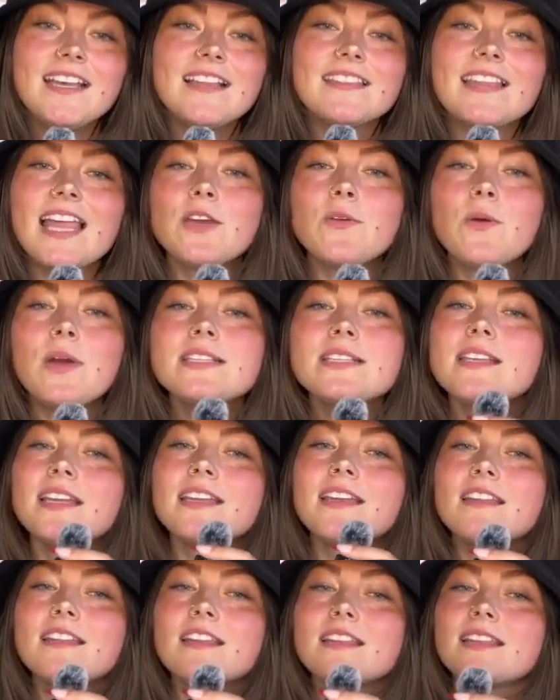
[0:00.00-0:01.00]
Likewise,
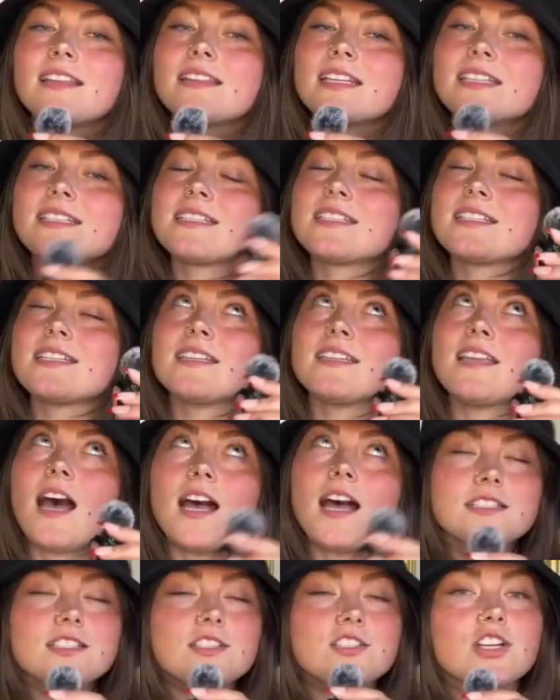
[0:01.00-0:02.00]
another thing that does
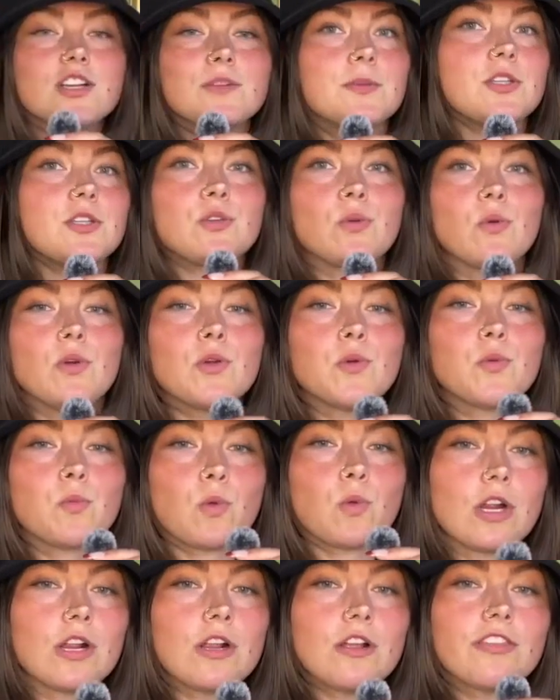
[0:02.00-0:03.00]
not determine your
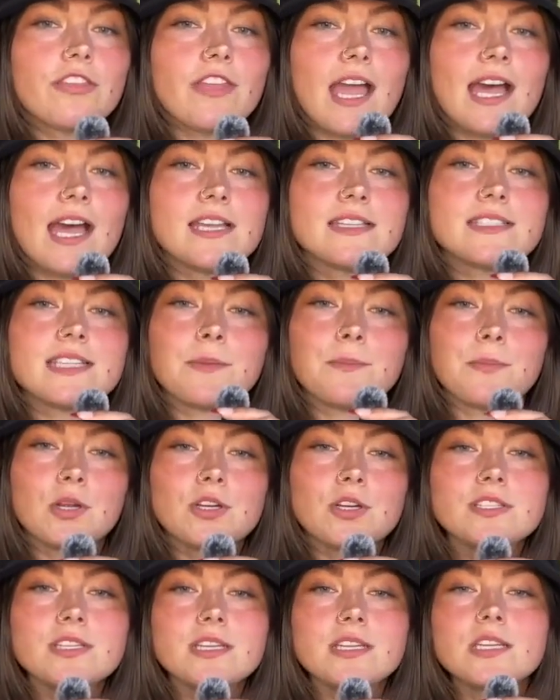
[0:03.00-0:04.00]
worth as a
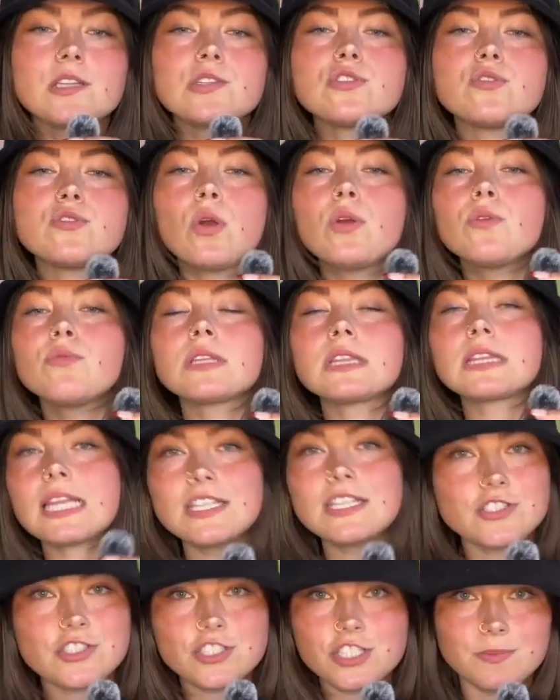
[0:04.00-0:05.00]
person is your
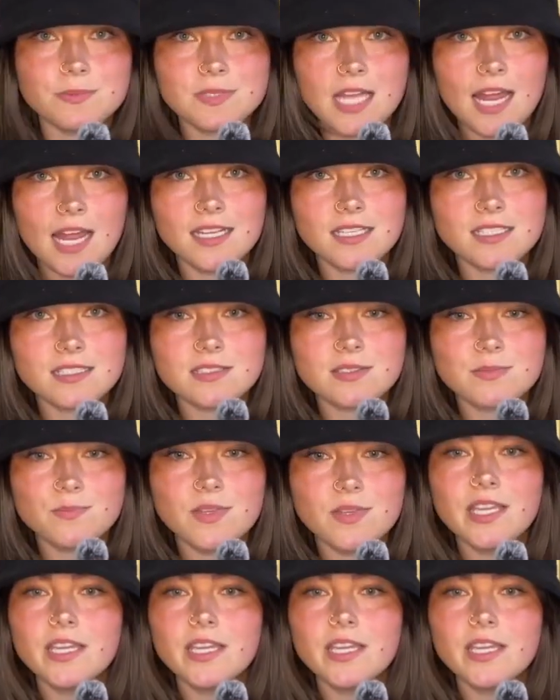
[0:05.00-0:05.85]
relationship status.